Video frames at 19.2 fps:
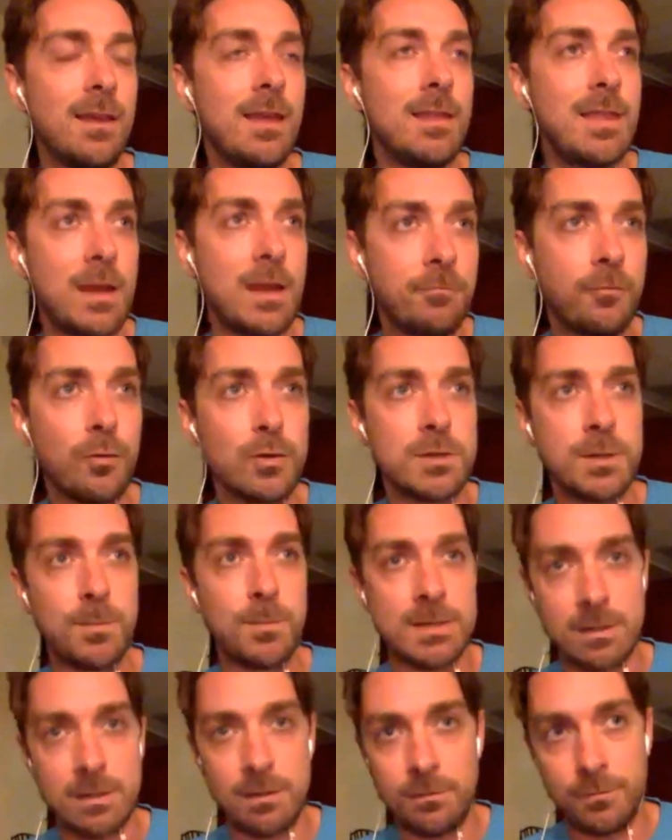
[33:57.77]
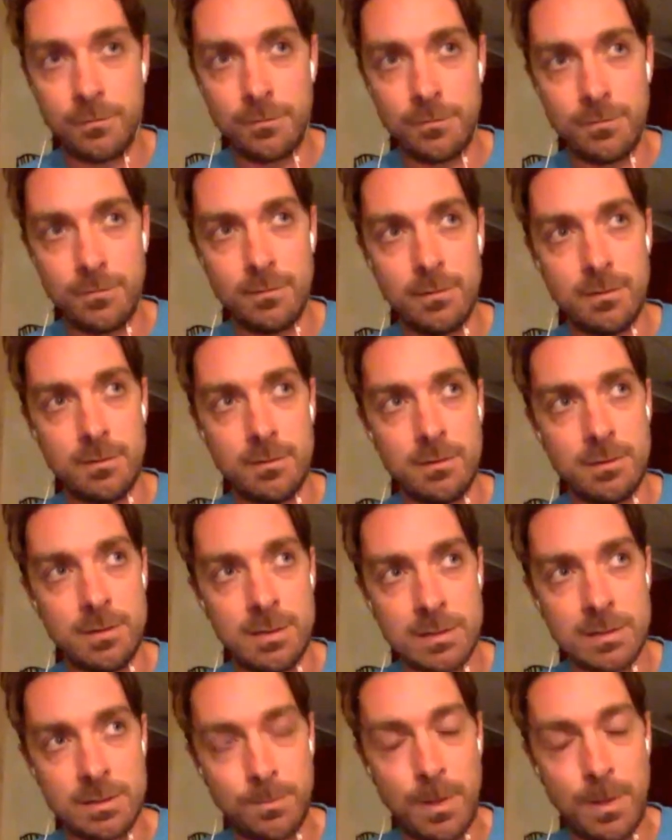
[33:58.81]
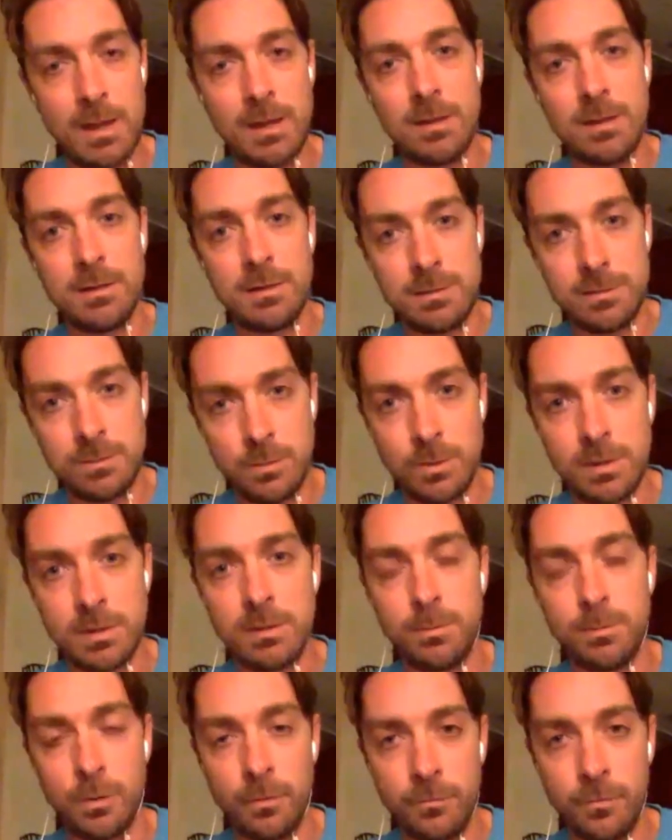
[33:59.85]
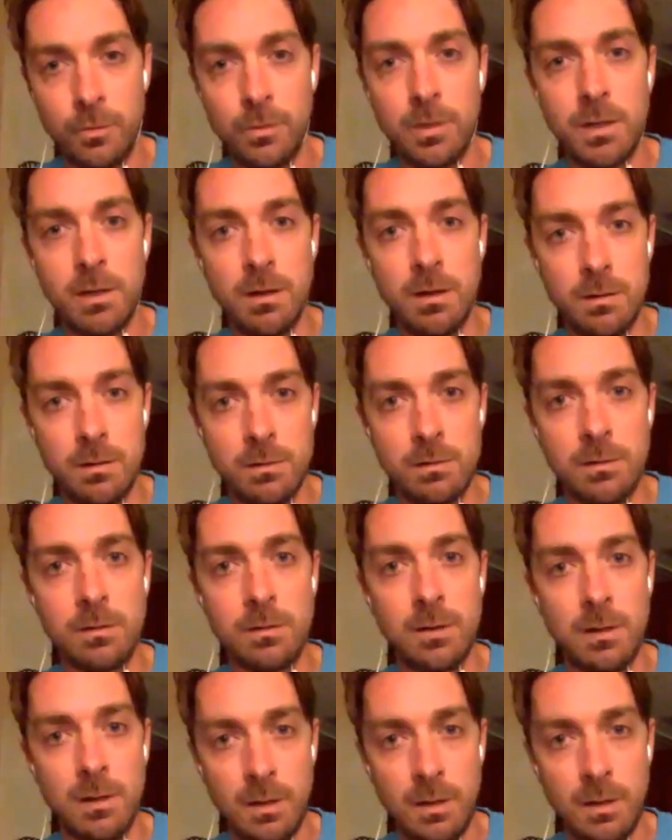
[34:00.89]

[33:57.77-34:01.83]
And then forcing myself to spend what the portfolio